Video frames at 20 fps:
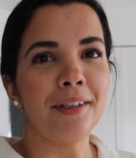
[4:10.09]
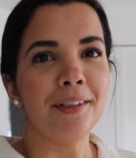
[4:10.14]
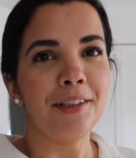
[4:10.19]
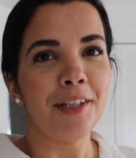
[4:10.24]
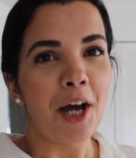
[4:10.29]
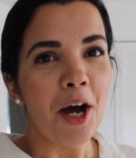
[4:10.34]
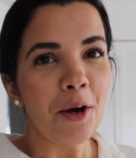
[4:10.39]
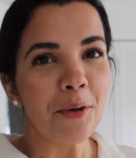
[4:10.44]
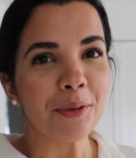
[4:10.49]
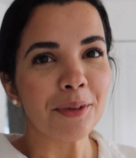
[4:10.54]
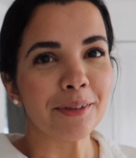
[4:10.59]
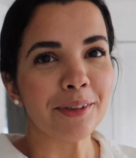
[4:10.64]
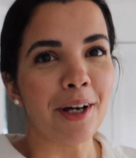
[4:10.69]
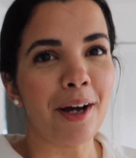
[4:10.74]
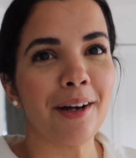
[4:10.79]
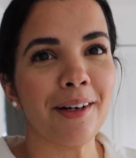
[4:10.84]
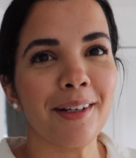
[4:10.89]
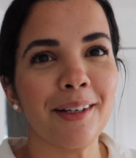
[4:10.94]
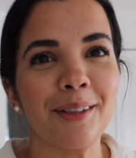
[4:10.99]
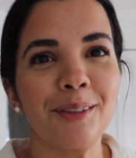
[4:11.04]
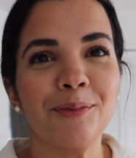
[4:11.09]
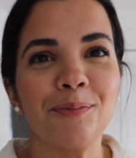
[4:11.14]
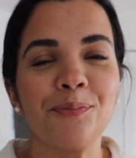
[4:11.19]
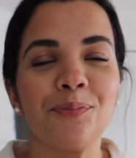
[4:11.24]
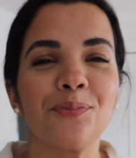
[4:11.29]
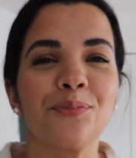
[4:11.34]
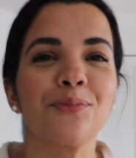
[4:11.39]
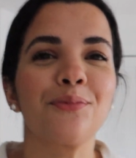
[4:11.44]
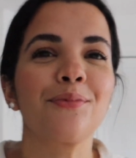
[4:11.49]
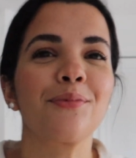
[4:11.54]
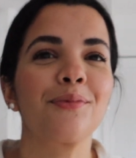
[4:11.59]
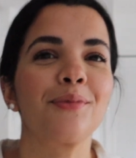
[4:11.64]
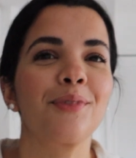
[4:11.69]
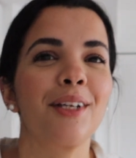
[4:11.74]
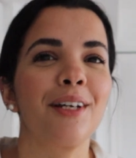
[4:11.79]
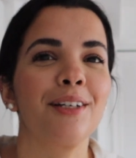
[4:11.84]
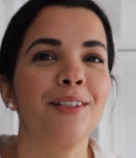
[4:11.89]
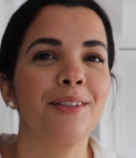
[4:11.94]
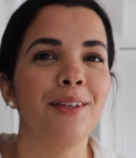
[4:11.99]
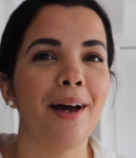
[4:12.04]
now we're talking.
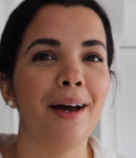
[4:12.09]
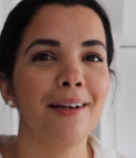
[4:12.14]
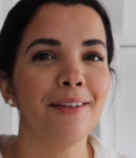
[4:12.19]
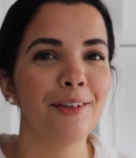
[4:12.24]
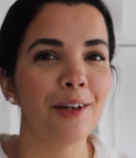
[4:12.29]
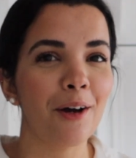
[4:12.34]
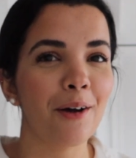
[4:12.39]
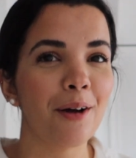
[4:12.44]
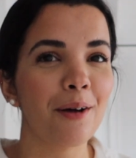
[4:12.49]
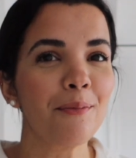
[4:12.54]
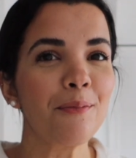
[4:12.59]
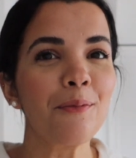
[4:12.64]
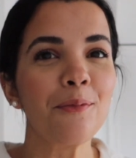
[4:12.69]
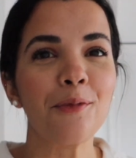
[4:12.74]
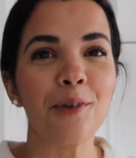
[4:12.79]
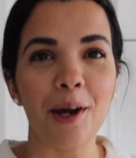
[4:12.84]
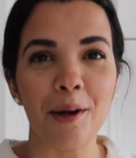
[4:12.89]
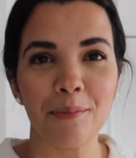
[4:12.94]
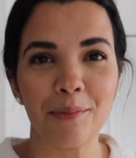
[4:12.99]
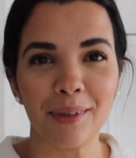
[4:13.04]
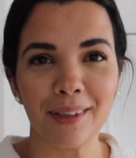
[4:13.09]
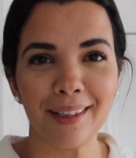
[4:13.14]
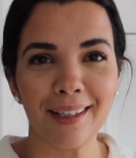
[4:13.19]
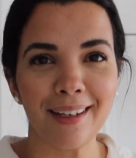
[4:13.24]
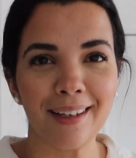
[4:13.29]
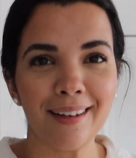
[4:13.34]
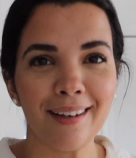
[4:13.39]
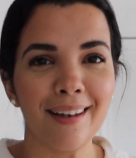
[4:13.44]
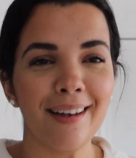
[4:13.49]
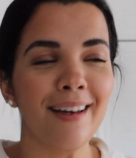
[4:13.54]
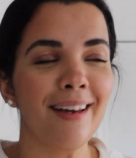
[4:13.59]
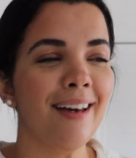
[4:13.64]
So I know I'm rambling.